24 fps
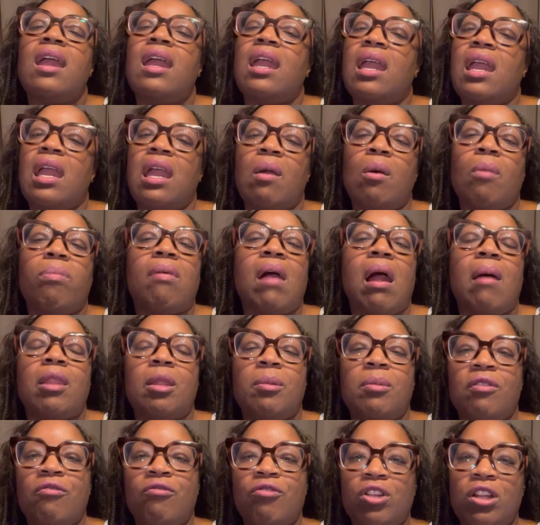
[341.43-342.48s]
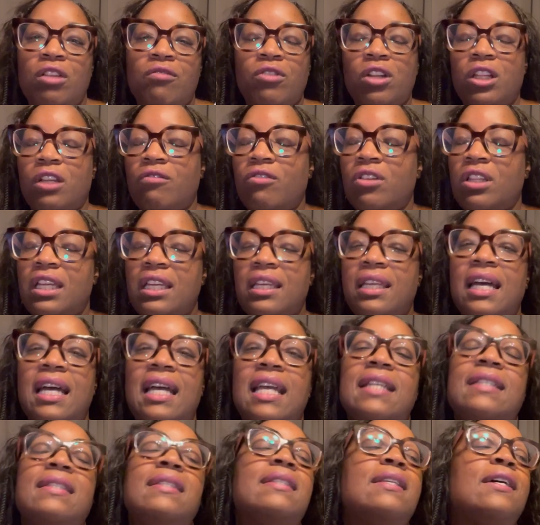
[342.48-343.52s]
it will probably be really, really, really
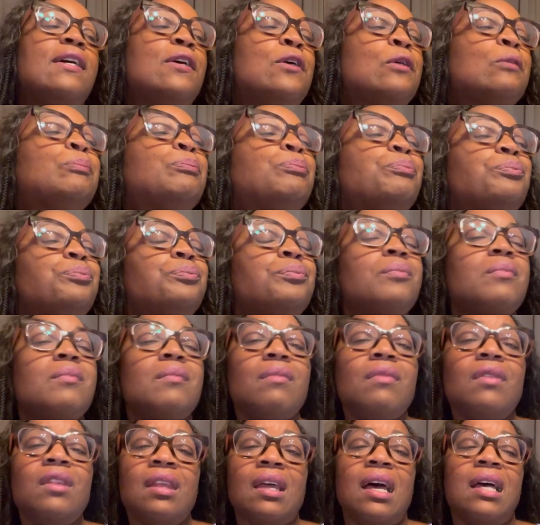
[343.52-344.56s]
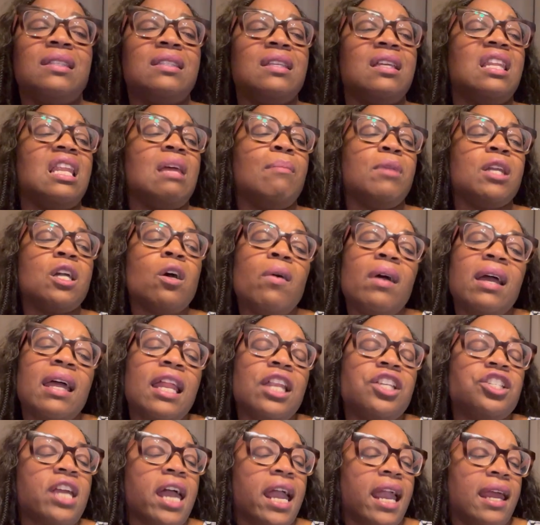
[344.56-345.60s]
nice. So I said, let me go ahead
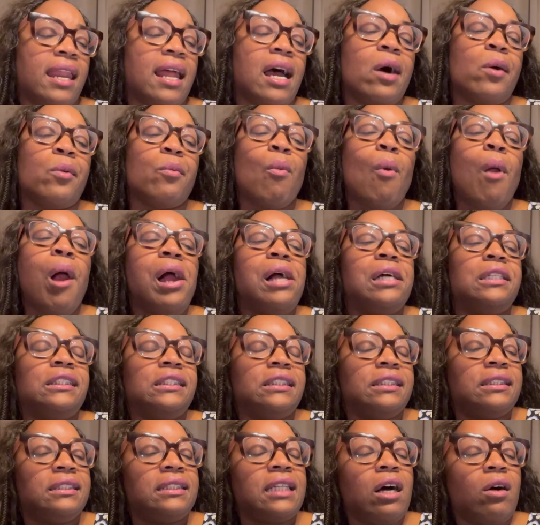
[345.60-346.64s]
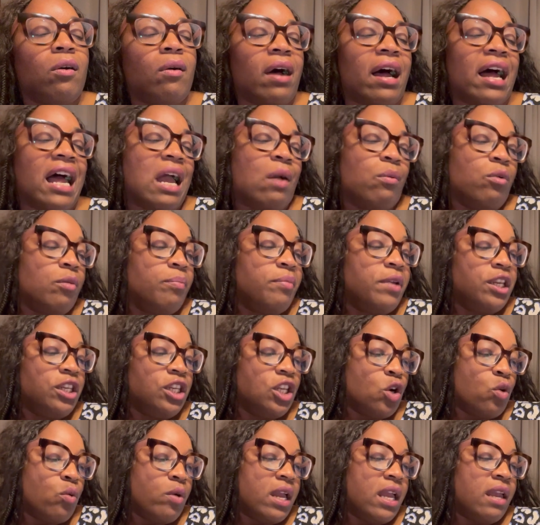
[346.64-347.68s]
and check it out. So I would be
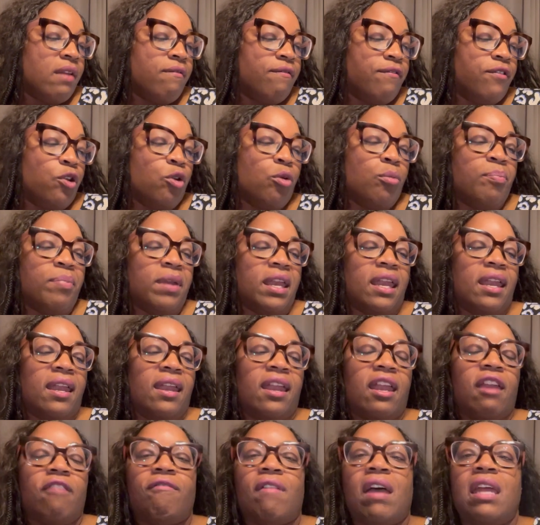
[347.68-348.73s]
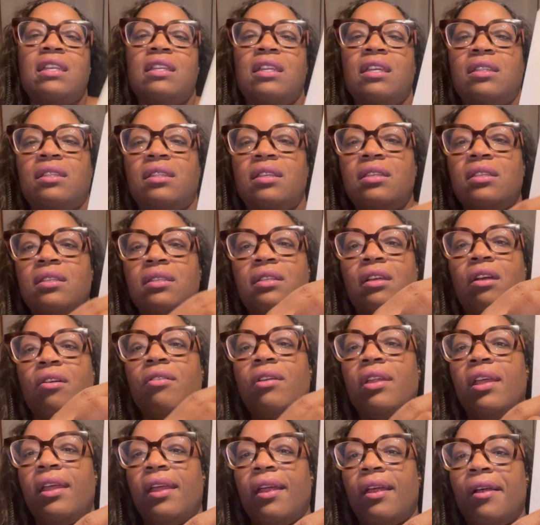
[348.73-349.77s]
doing view B if I did this
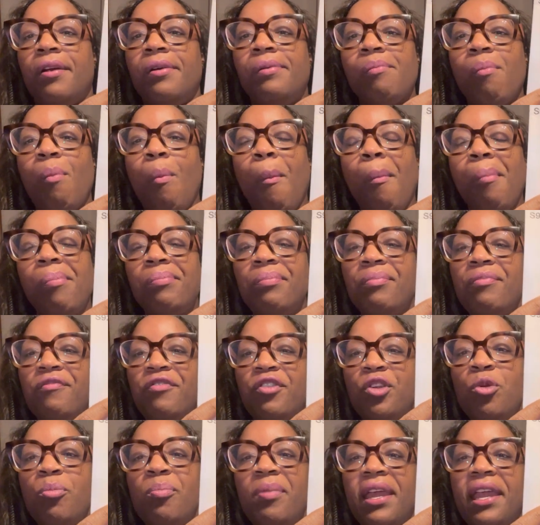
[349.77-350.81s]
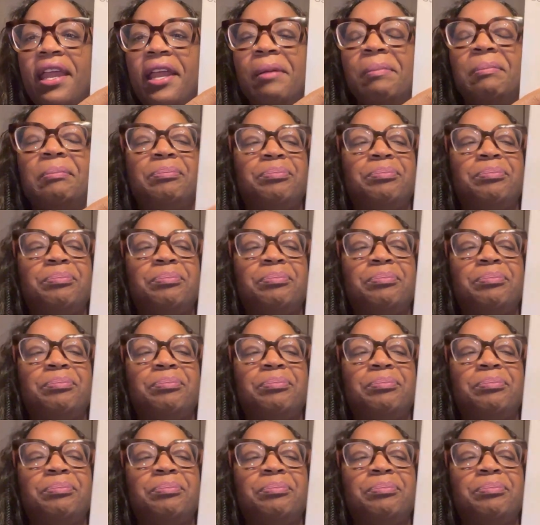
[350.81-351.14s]
skirt here, view B.